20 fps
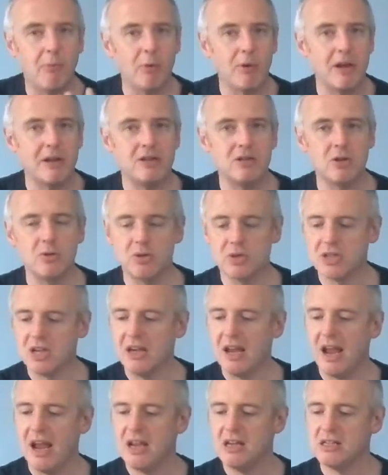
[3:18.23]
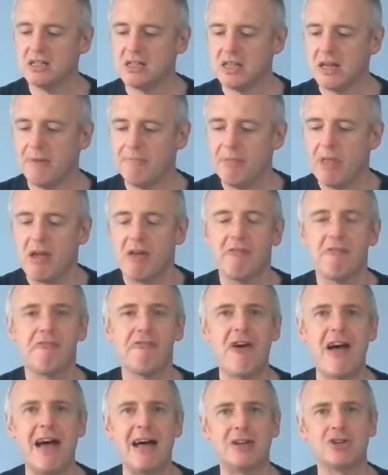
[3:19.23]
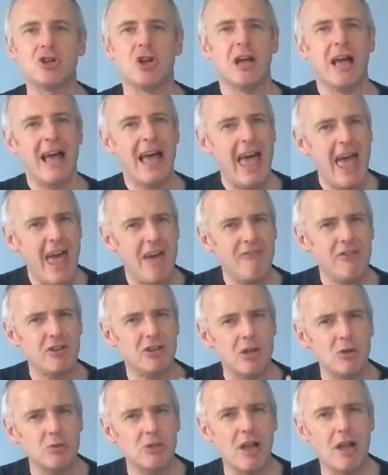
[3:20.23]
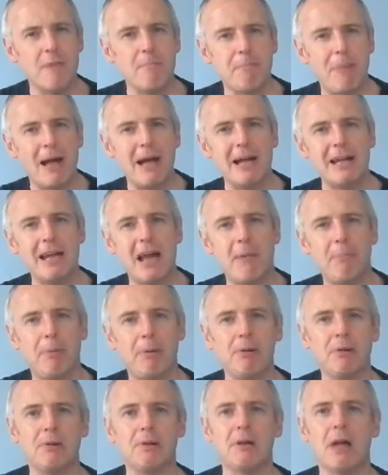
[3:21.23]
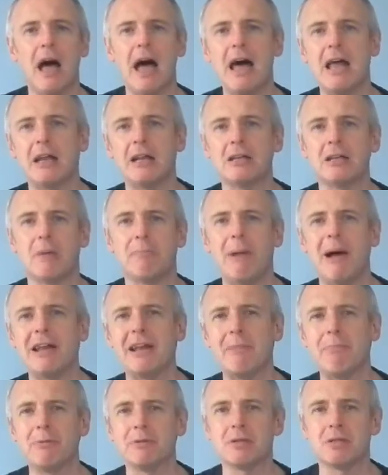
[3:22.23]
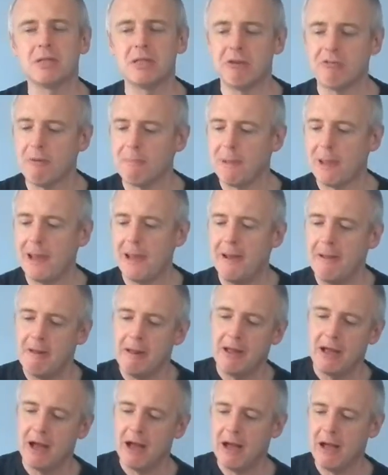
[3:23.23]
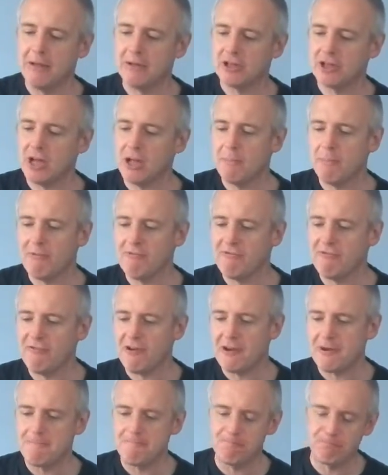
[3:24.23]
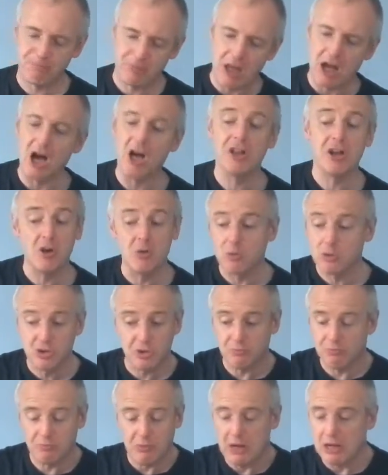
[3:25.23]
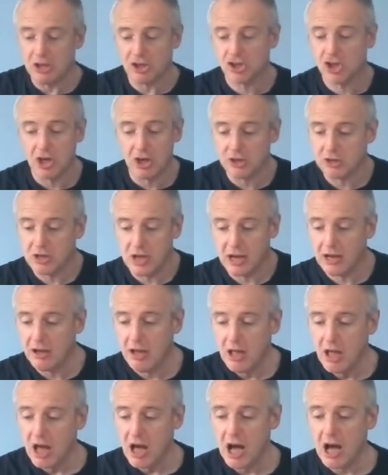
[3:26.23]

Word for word: What I do see is um, fat ever so slight pineapple and a pineapple syrupy uh, type of um, unoaked uh, Chardonnay,